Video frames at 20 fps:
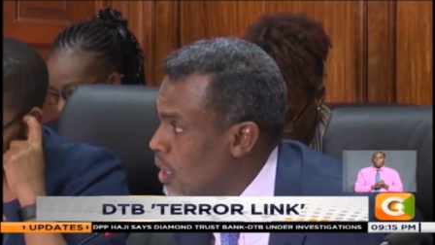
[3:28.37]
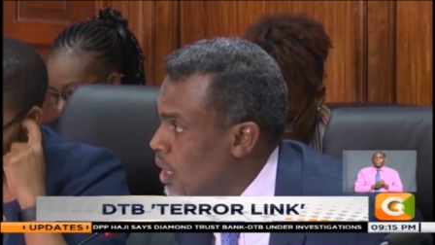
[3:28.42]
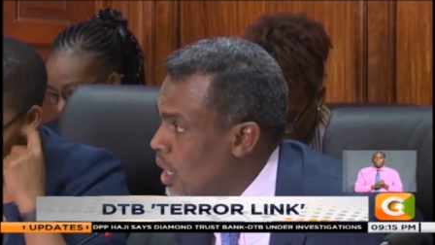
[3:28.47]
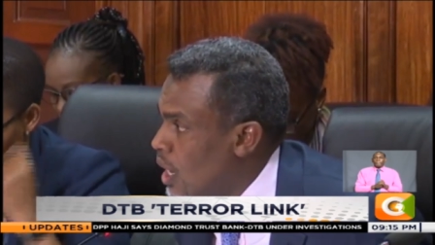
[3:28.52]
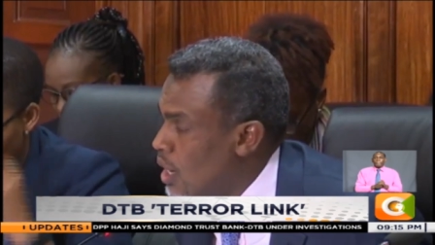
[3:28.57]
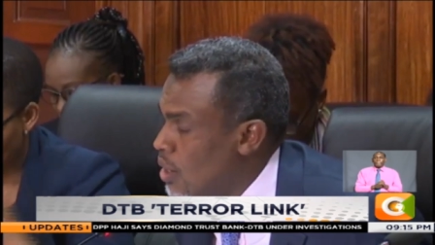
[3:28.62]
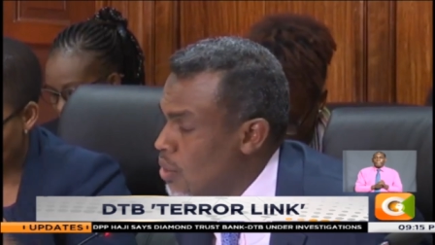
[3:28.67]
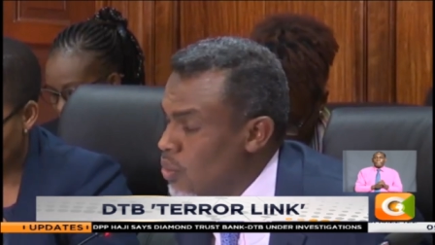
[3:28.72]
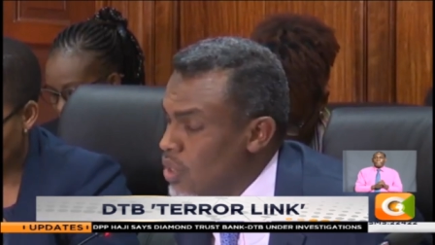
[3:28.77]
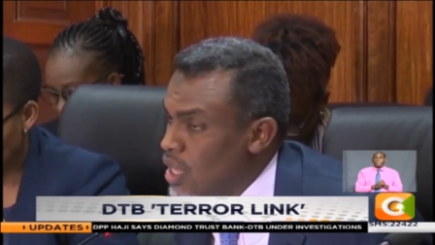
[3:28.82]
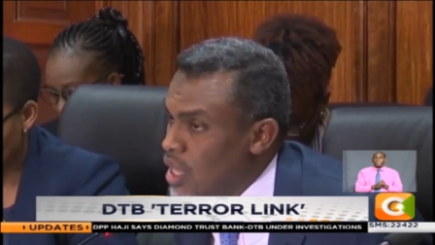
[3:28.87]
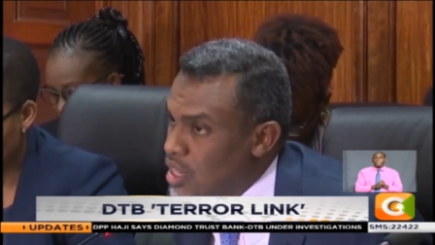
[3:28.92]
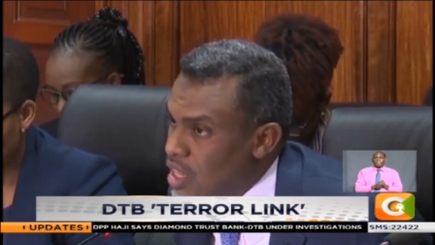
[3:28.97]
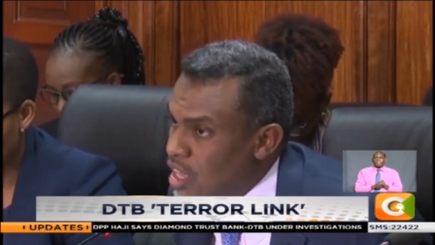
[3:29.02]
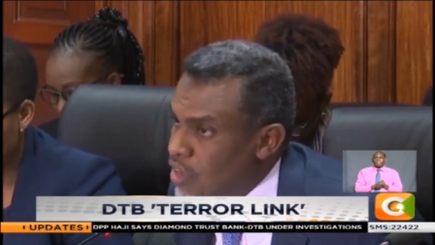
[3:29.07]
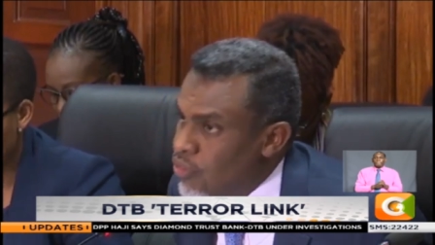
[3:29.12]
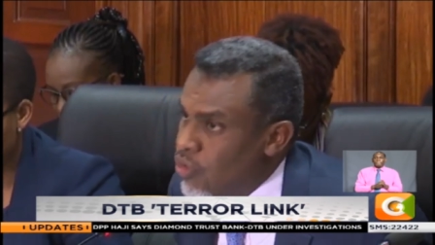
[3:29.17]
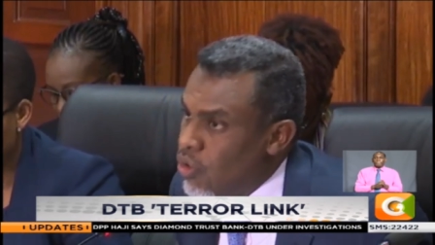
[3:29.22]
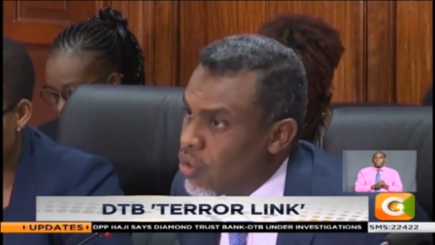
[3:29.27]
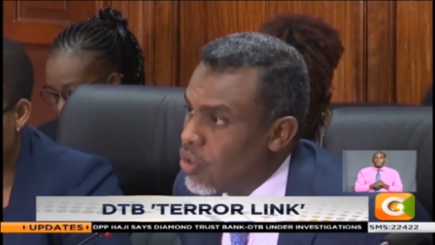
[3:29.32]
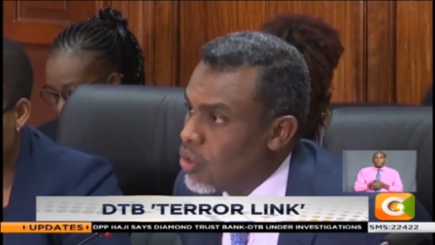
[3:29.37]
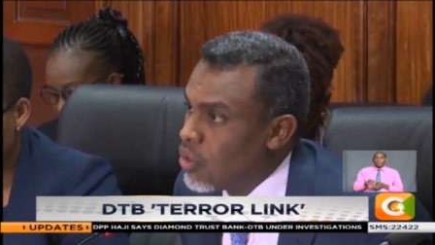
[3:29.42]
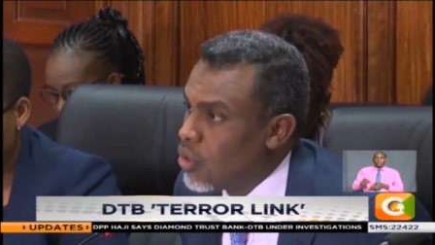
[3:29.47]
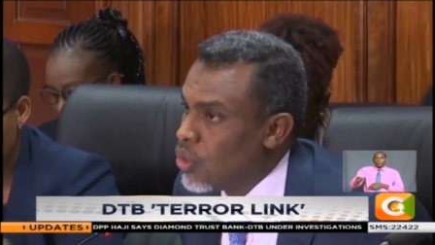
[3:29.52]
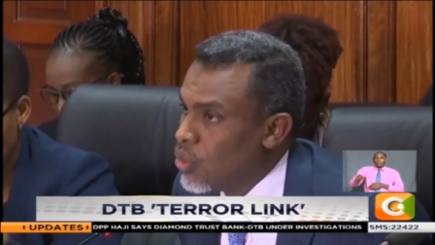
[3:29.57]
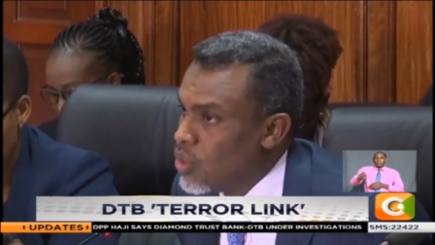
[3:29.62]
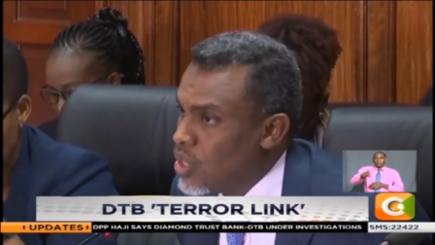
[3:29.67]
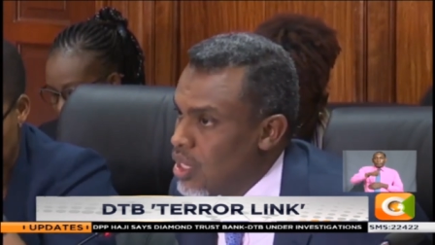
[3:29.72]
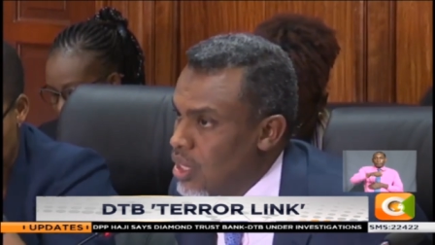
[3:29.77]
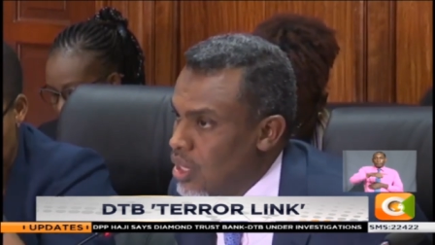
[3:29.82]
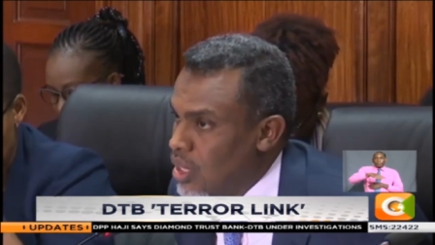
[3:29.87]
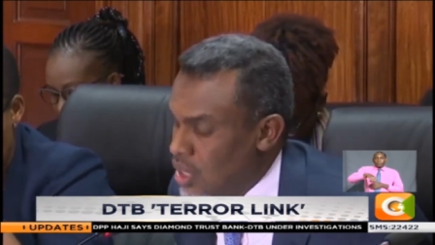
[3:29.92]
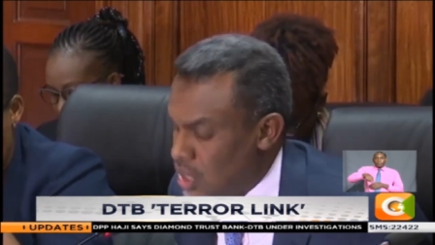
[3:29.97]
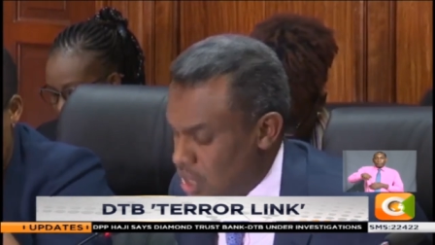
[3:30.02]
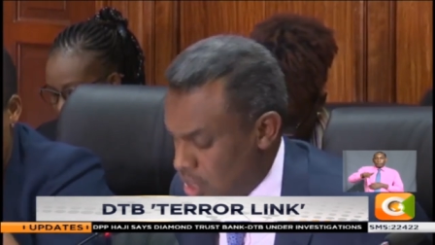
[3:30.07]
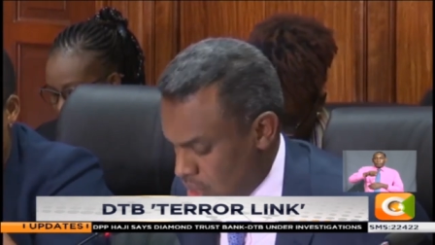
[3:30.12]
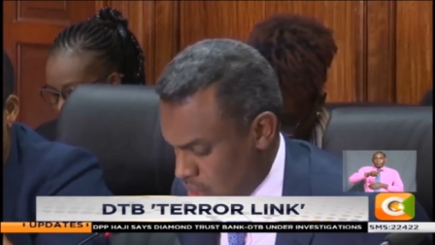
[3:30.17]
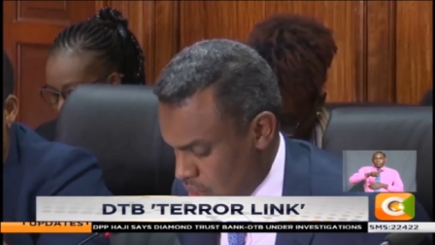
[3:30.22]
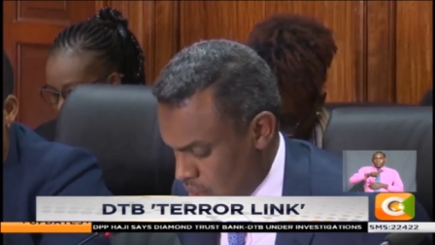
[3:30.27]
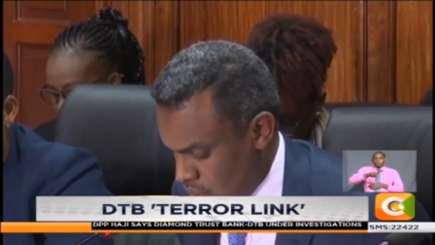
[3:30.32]
And we are therefore concluding
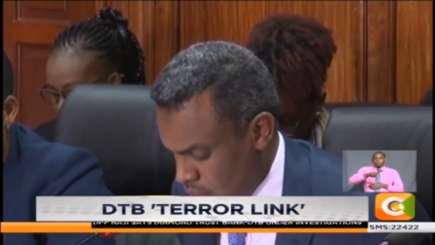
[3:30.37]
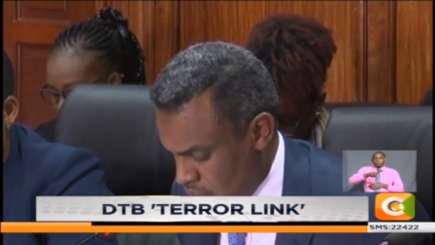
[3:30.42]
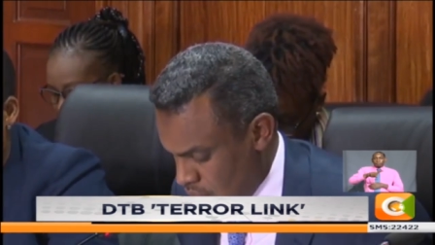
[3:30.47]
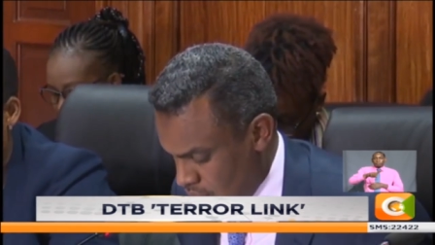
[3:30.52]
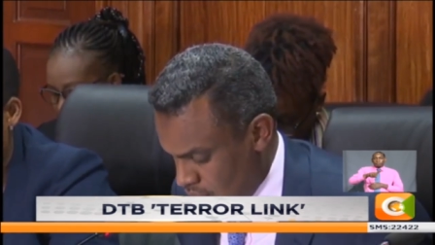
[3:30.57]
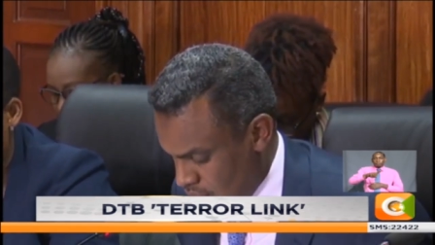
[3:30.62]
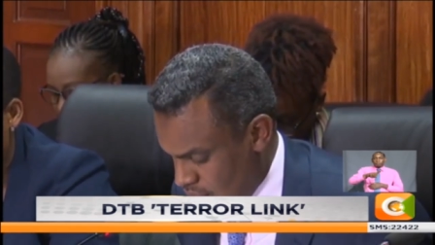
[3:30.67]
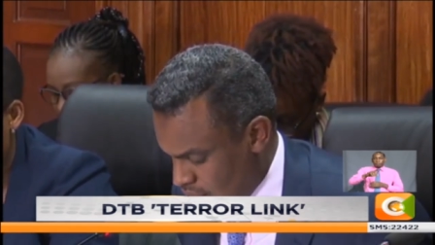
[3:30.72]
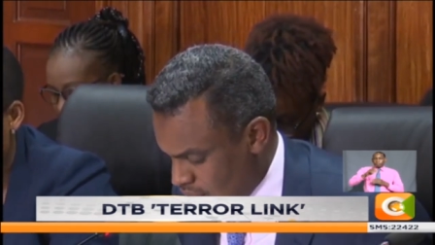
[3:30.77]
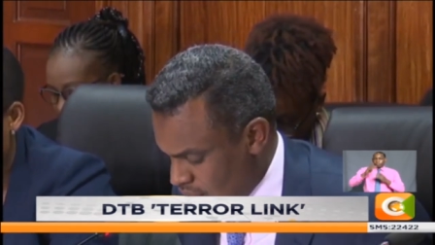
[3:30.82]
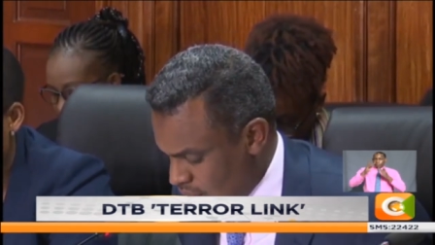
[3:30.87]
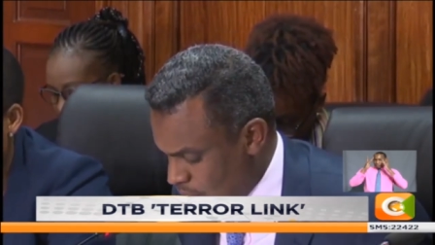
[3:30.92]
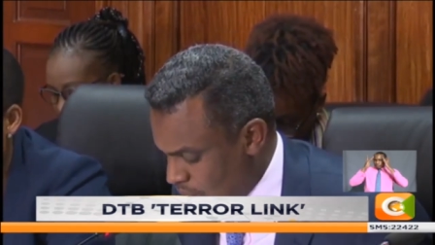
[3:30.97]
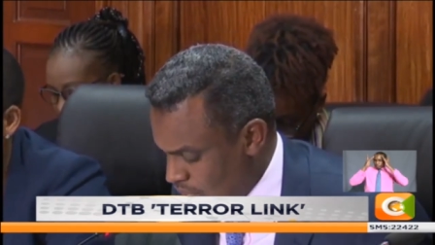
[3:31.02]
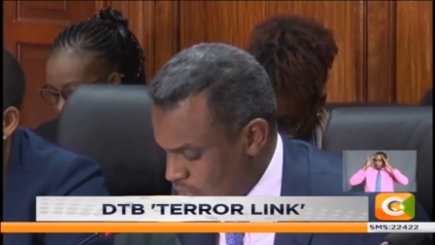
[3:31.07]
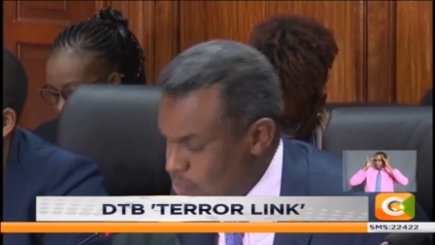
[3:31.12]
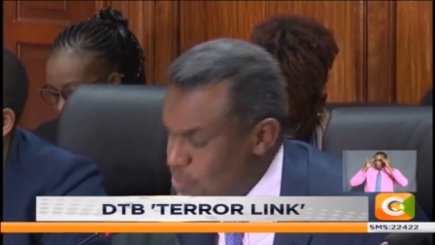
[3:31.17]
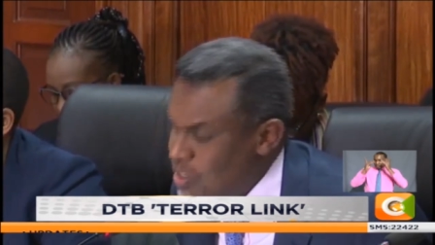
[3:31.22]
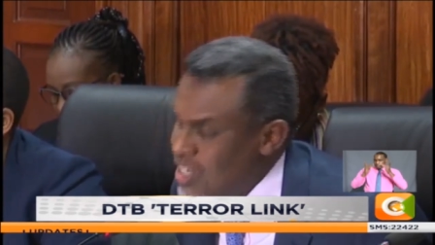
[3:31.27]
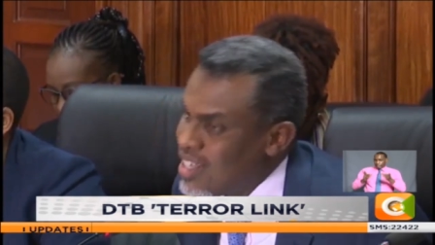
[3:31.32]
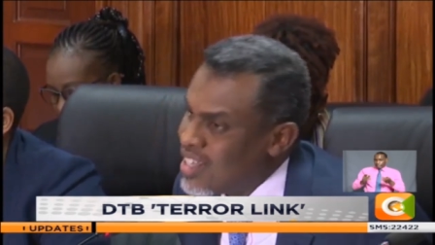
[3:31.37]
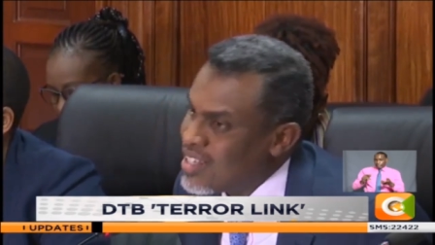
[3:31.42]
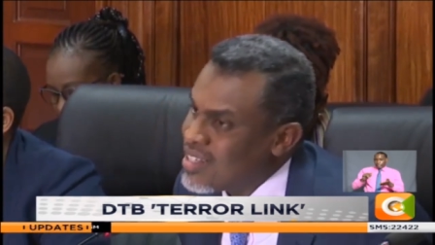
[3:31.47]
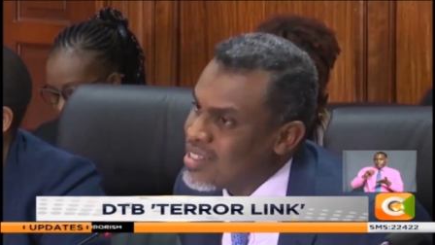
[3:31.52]
that there must be